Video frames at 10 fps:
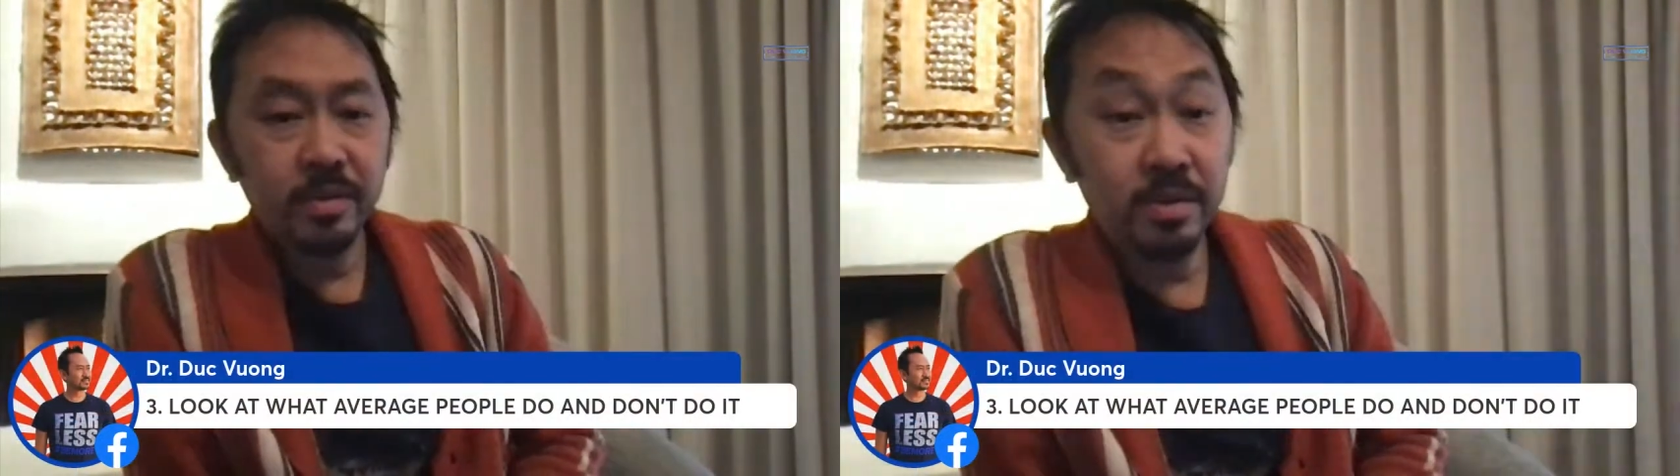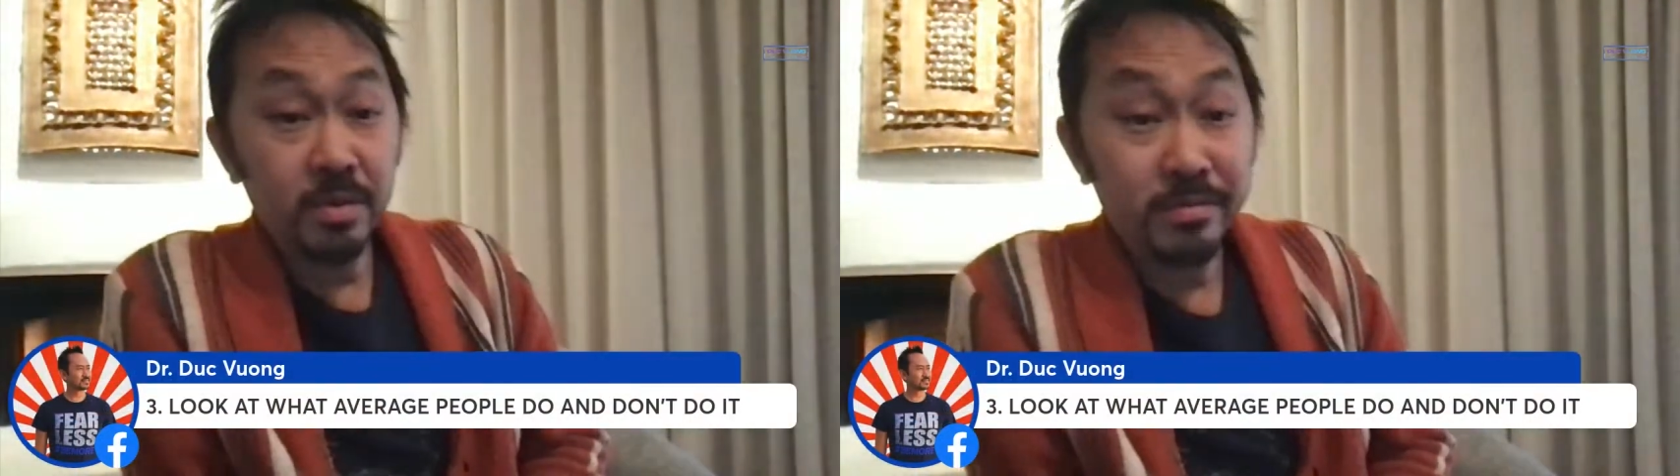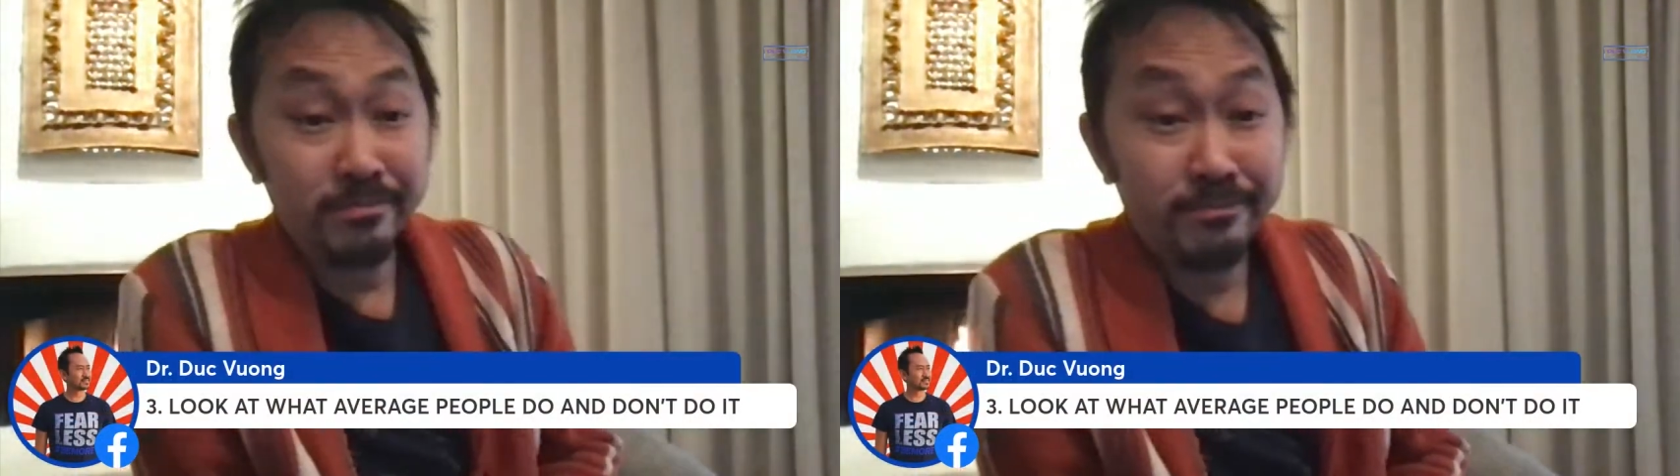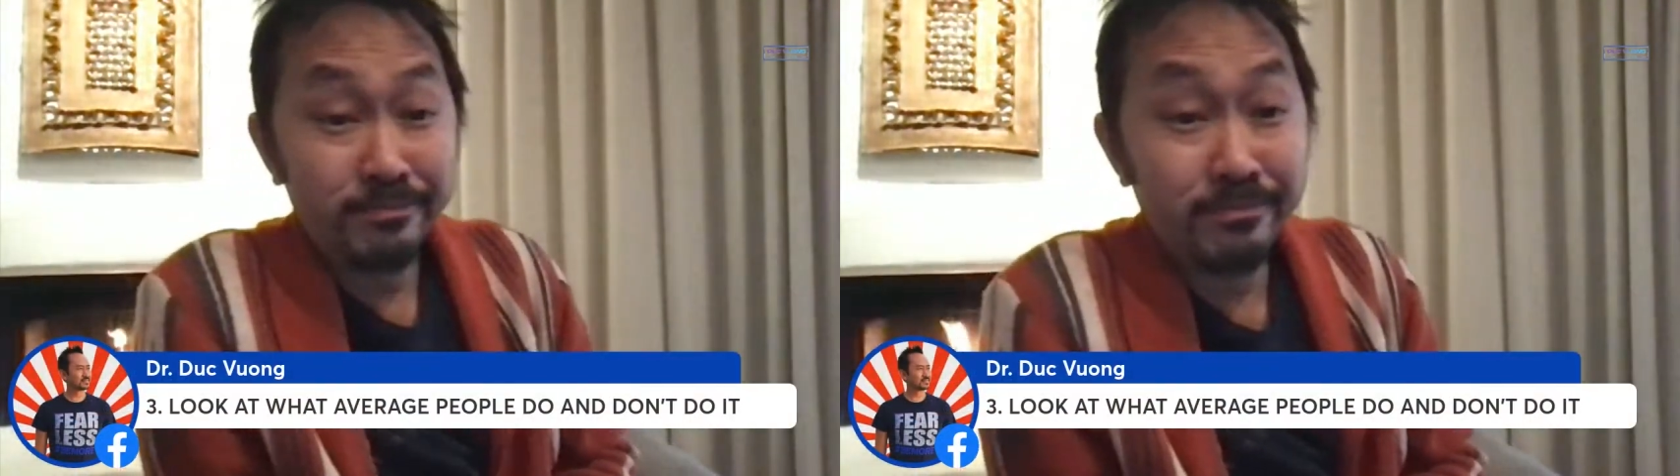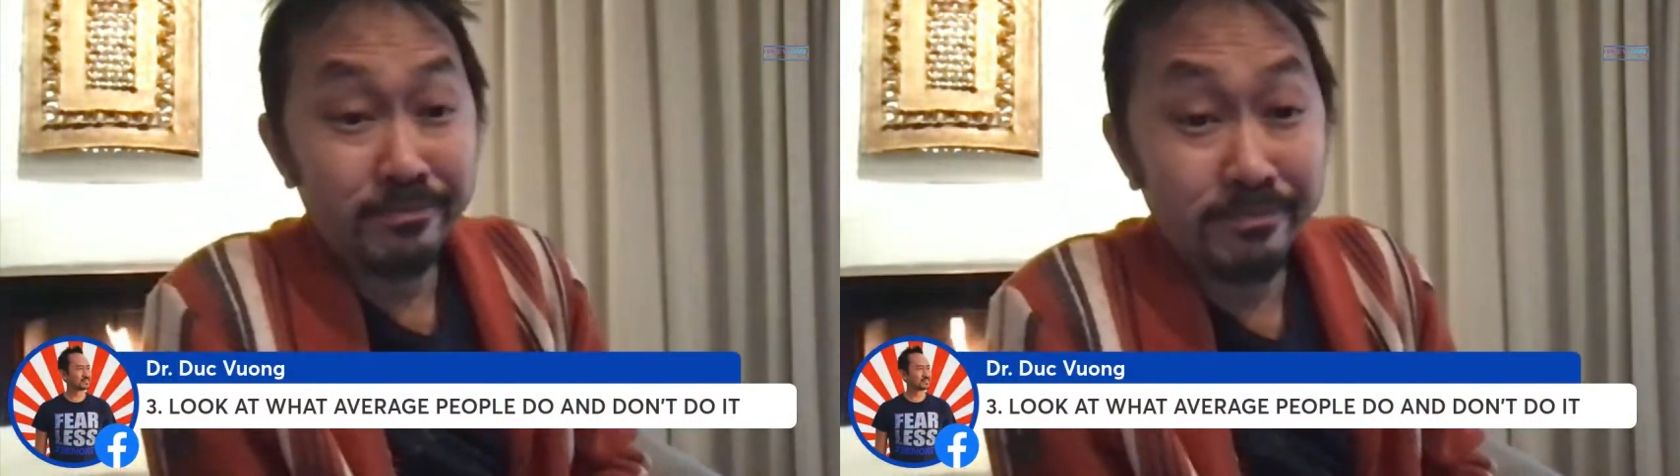do
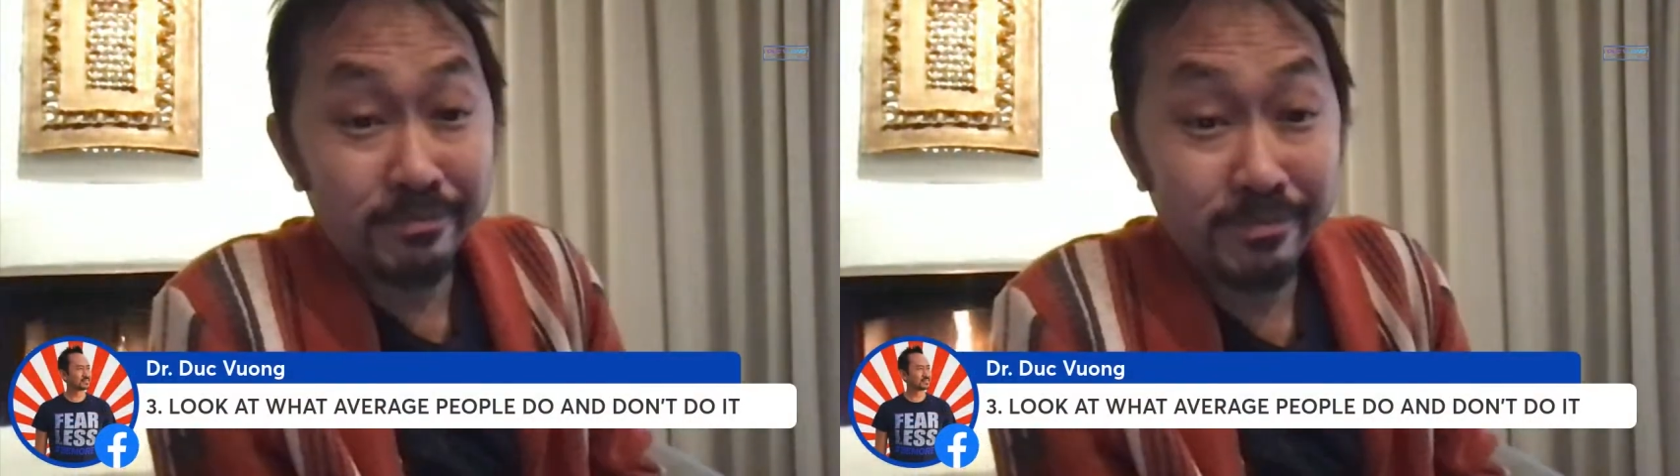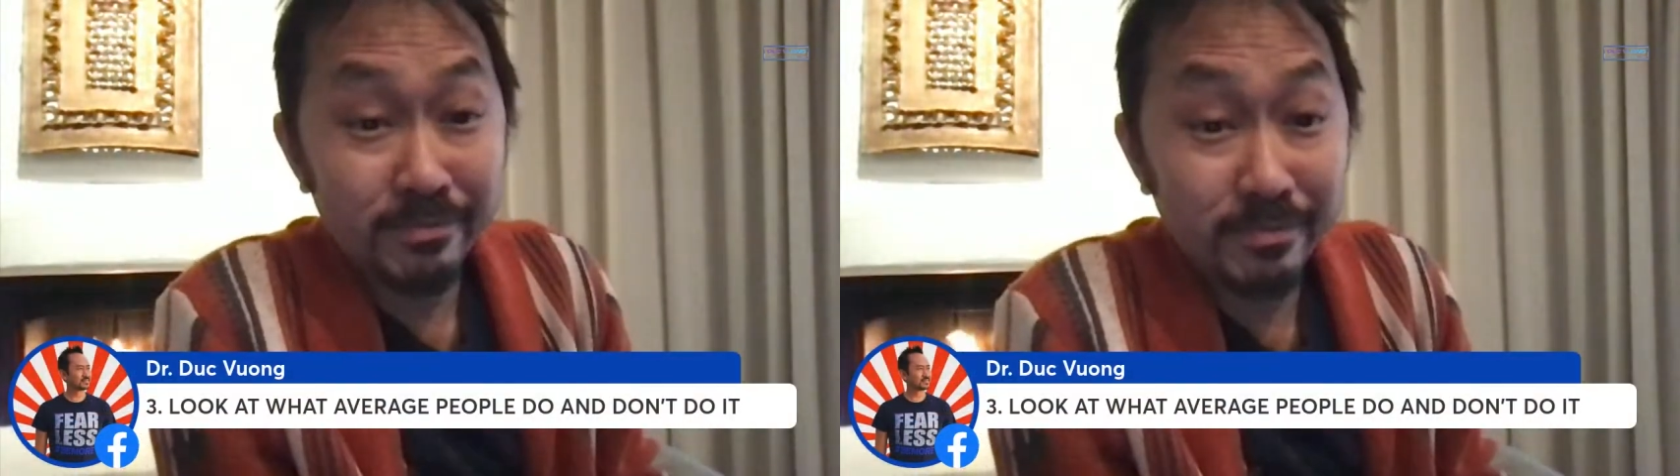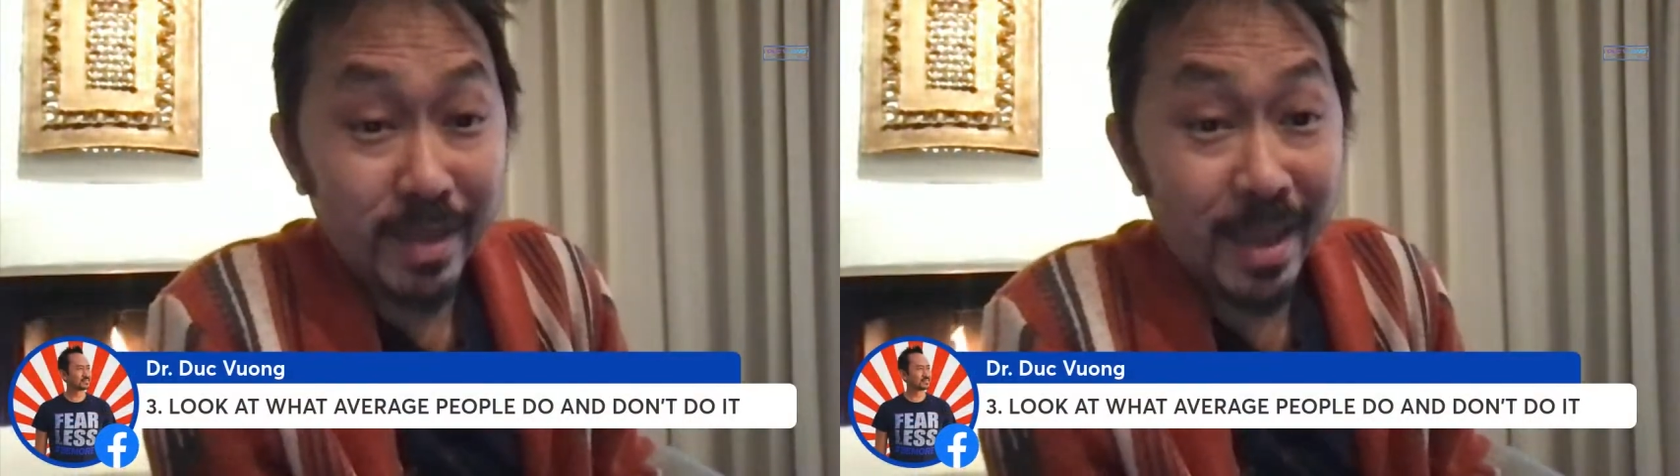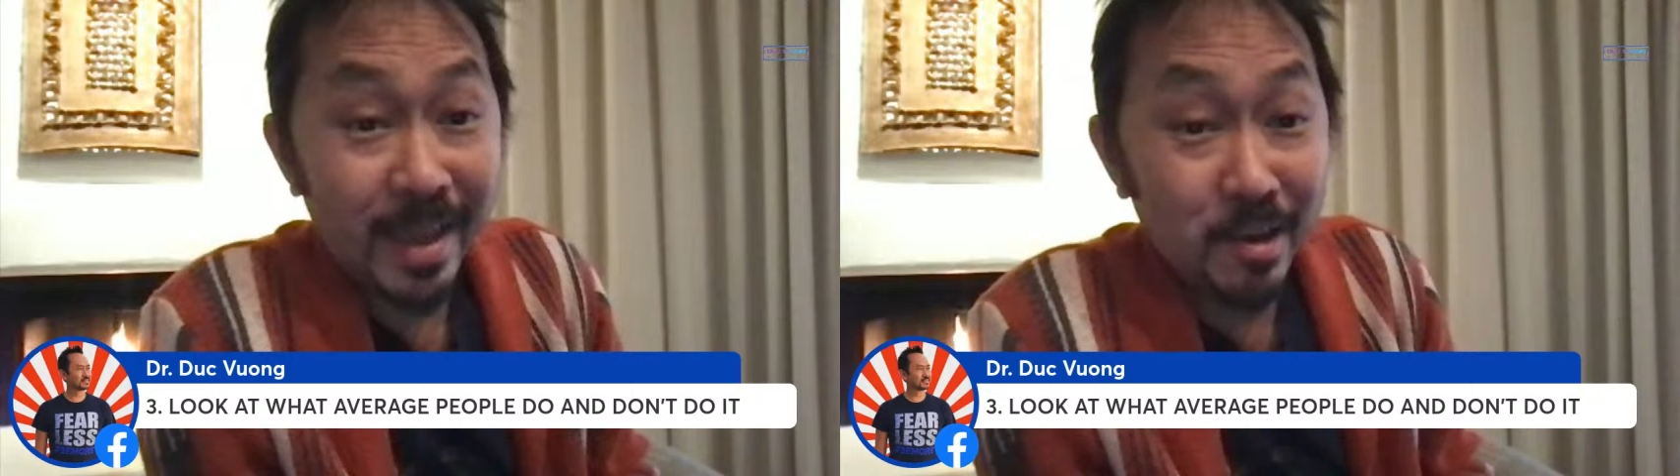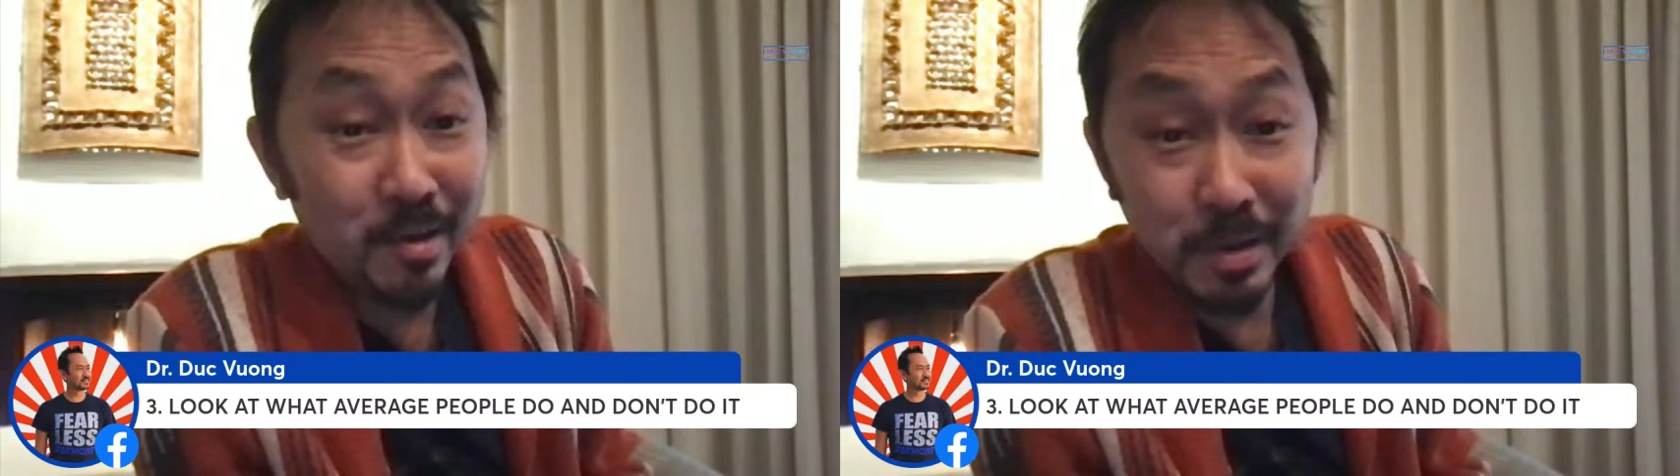
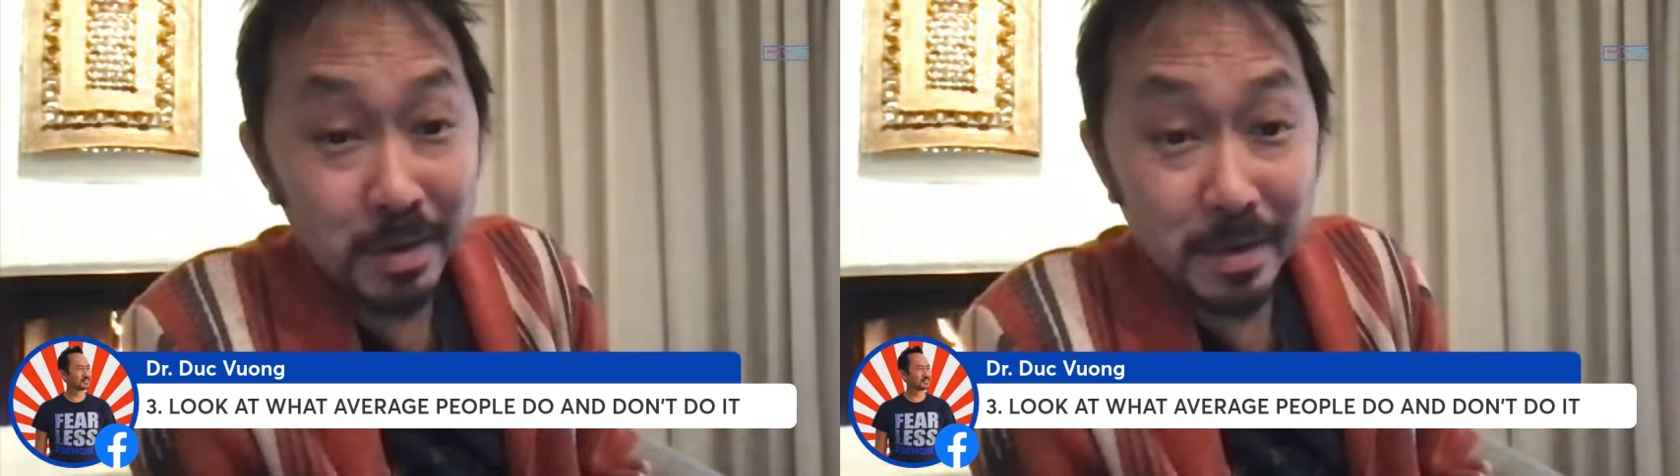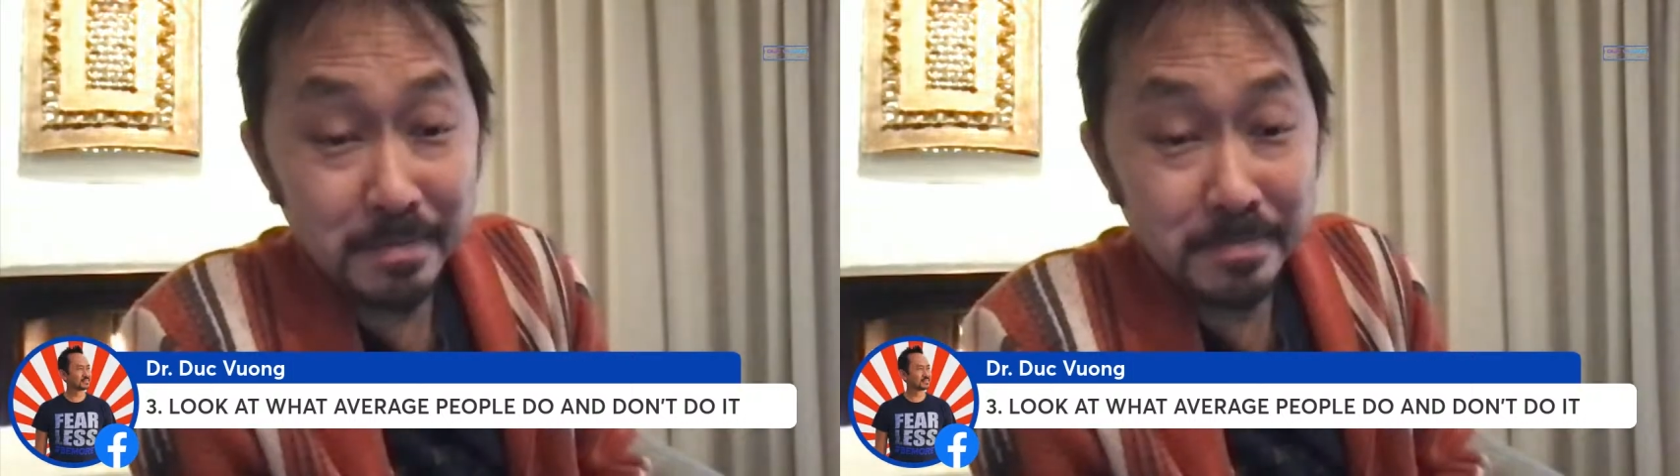and don't do it.